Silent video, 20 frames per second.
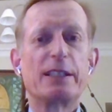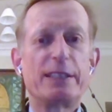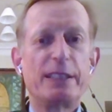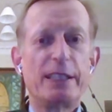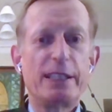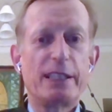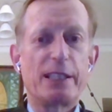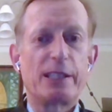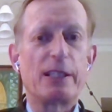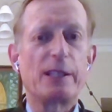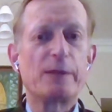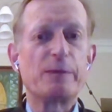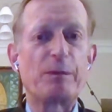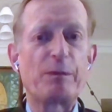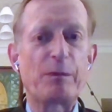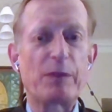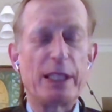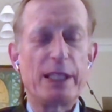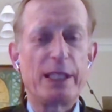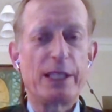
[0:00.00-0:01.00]
the idea
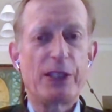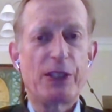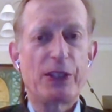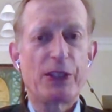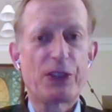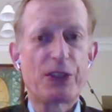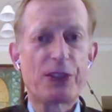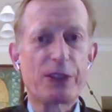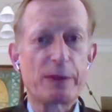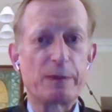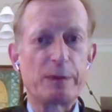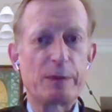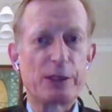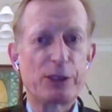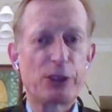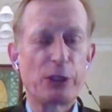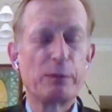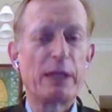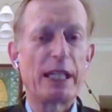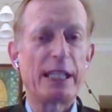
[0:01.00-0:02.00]
is
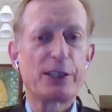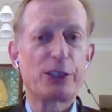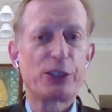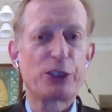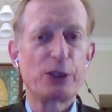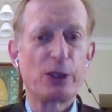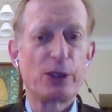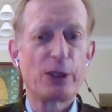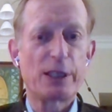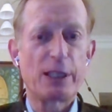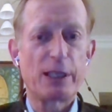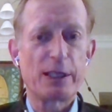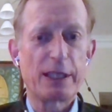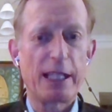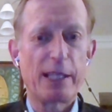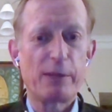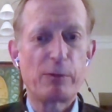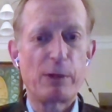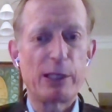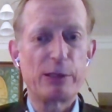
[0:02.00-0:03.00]
to make sure that
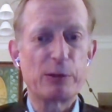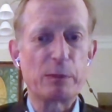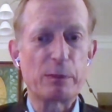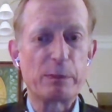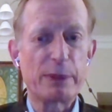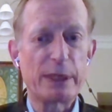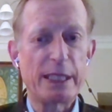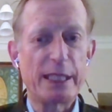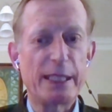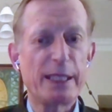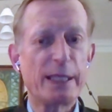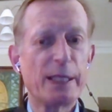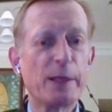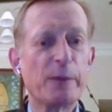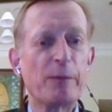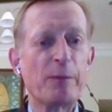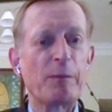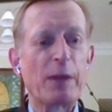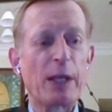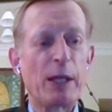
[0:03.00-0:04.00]
there won't
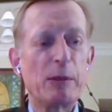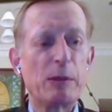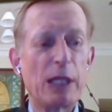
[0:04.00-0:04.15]
be